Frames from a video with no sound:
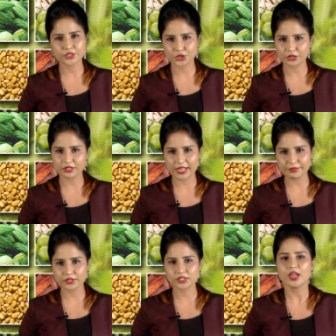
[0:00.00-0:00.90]
sugar
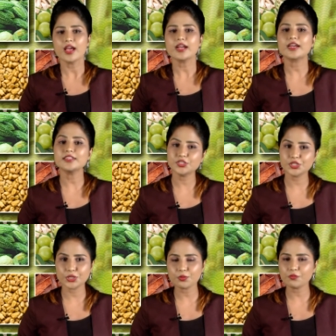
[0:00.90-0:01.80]
levels.
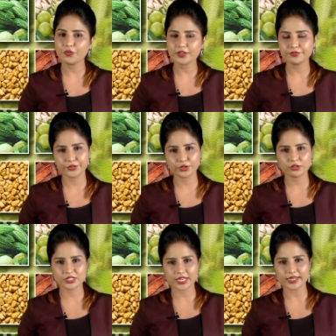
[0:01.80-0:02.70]
Consume one
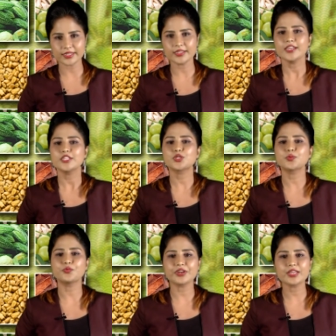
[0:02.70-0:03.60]
fruit daily to
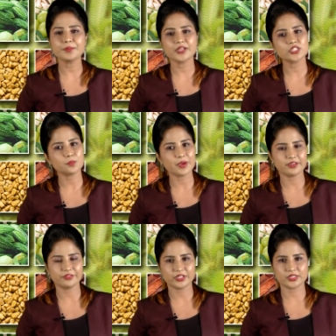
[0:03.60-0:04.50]
reap its
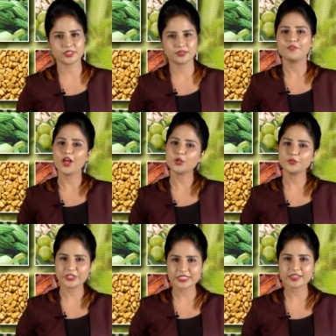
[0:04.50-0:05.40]
benefits. Follow
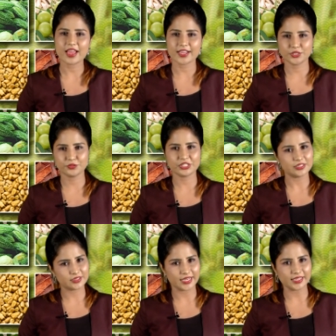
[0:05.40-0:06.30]
physical activity
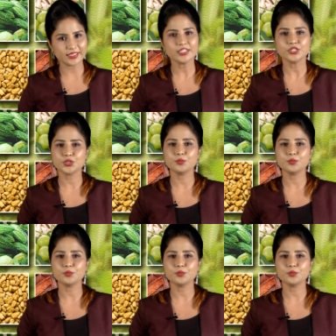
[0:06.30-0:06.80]
daily to